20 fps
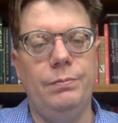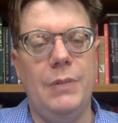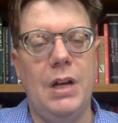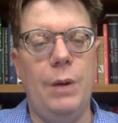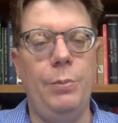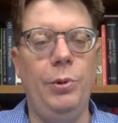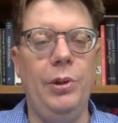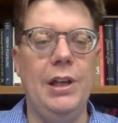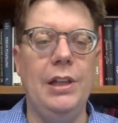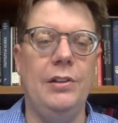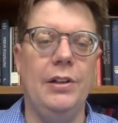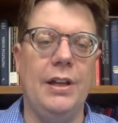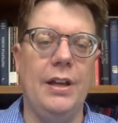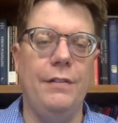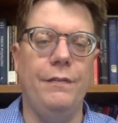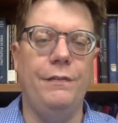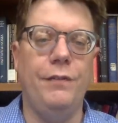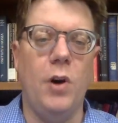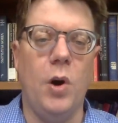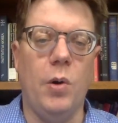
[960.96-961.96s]
I'm really looking
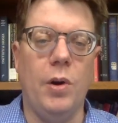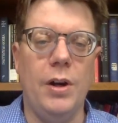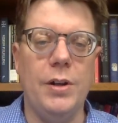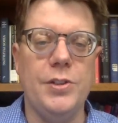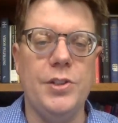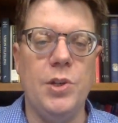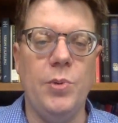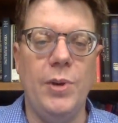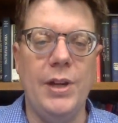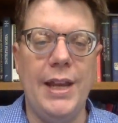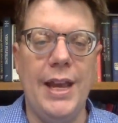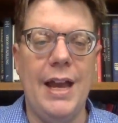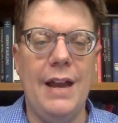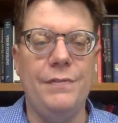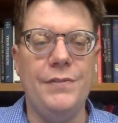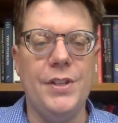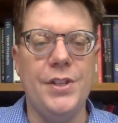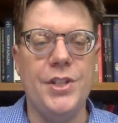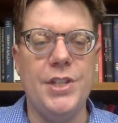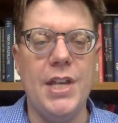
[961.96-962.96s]
forward to what you have
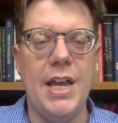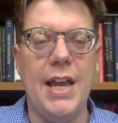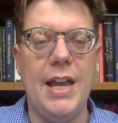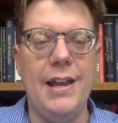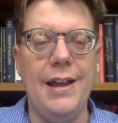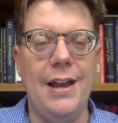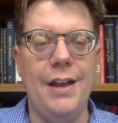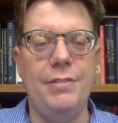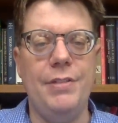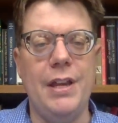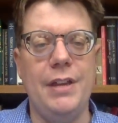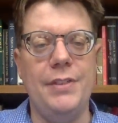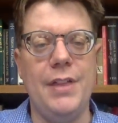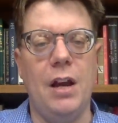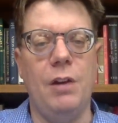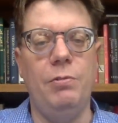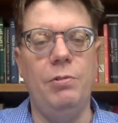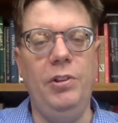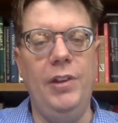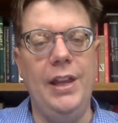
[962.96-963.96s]
to say, and I think
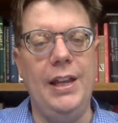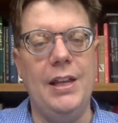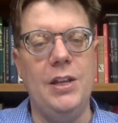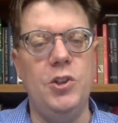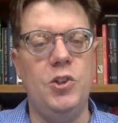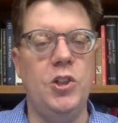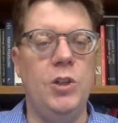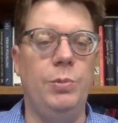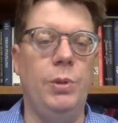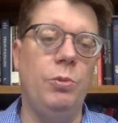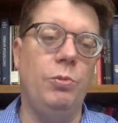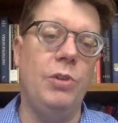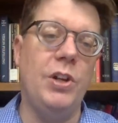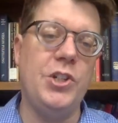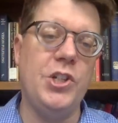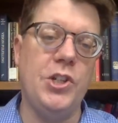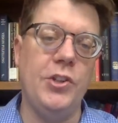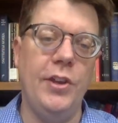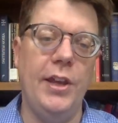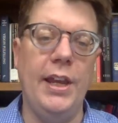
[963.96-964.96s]
that'll really contribute
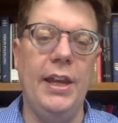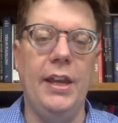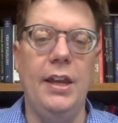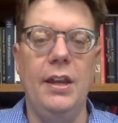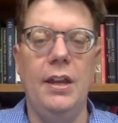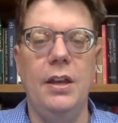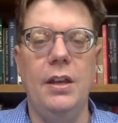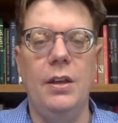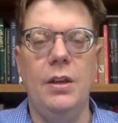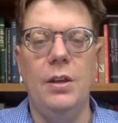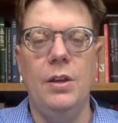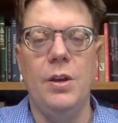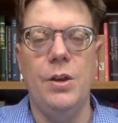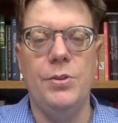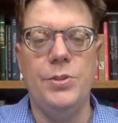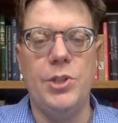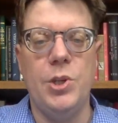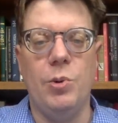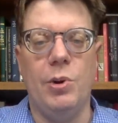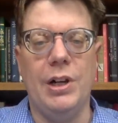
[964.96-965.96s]
richly
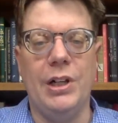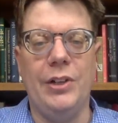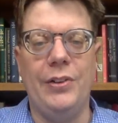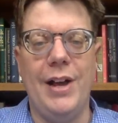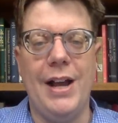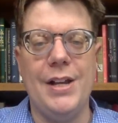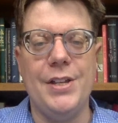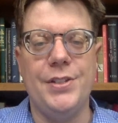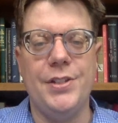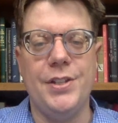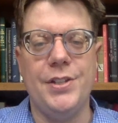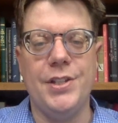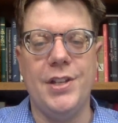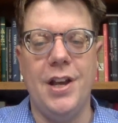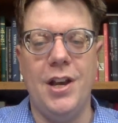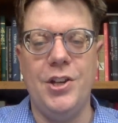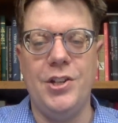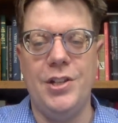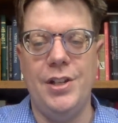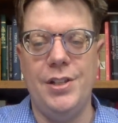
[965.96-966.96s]
to our class
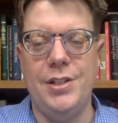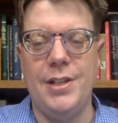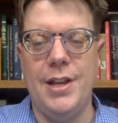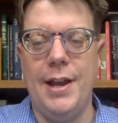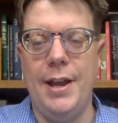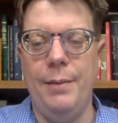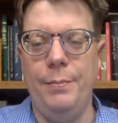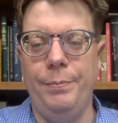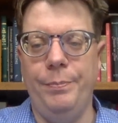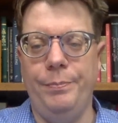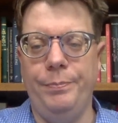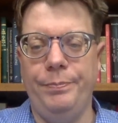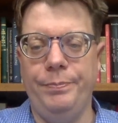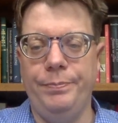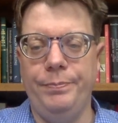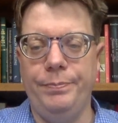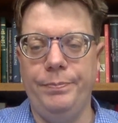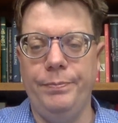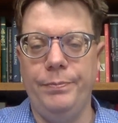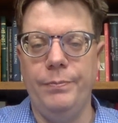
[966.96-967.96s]
discussion time.
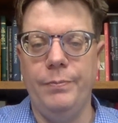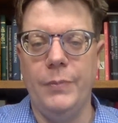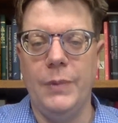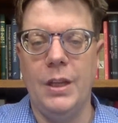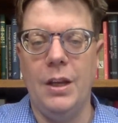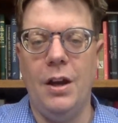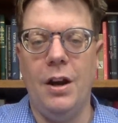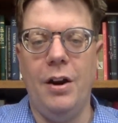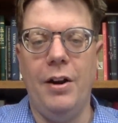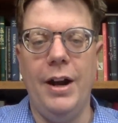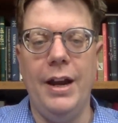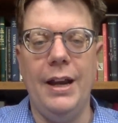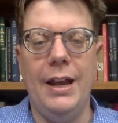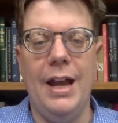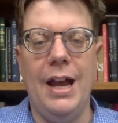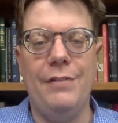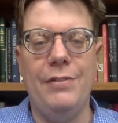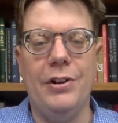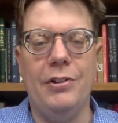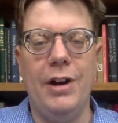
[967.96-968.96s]
All right,
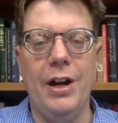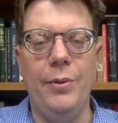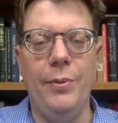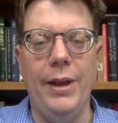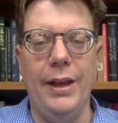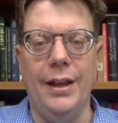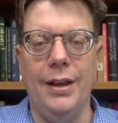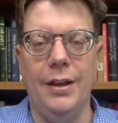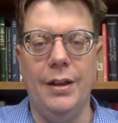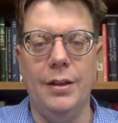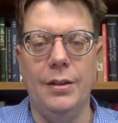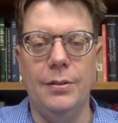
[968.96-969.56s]
have a great week.